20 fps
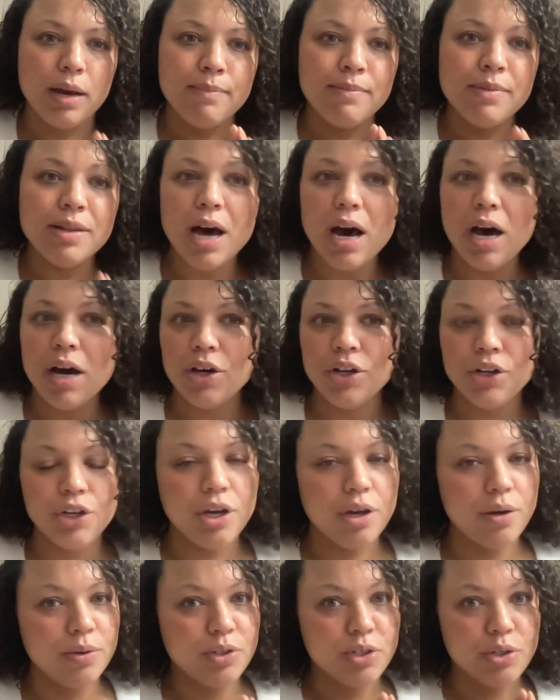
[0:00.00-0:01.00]
I'm not to
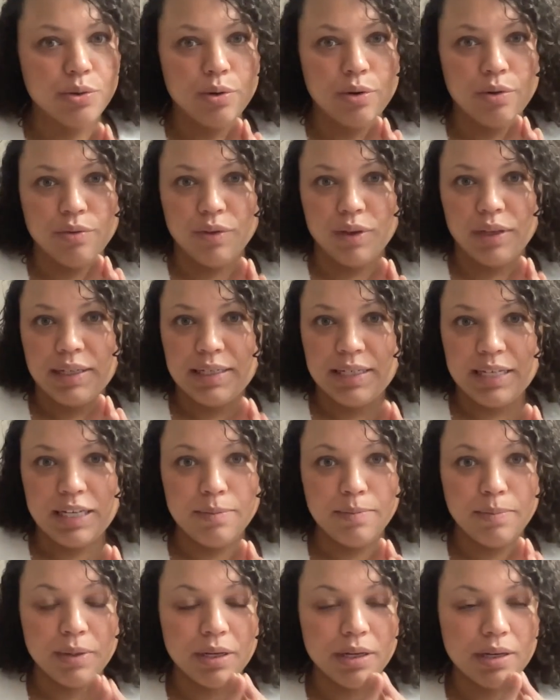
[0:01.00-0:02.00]
go into a really
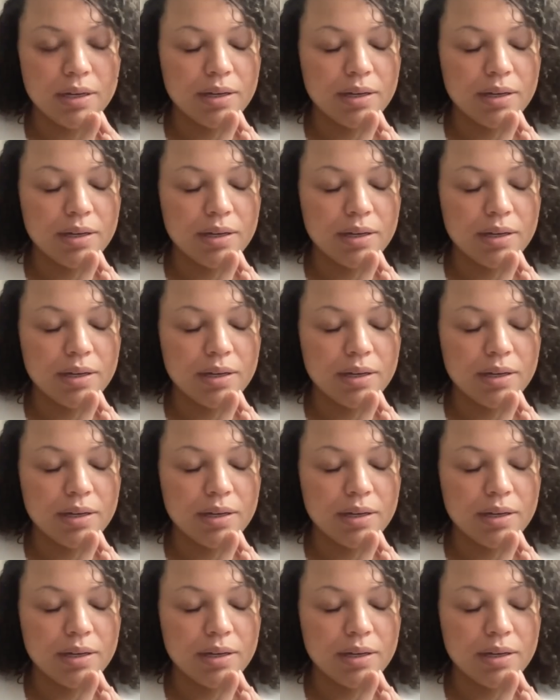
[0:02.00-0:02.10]
deep,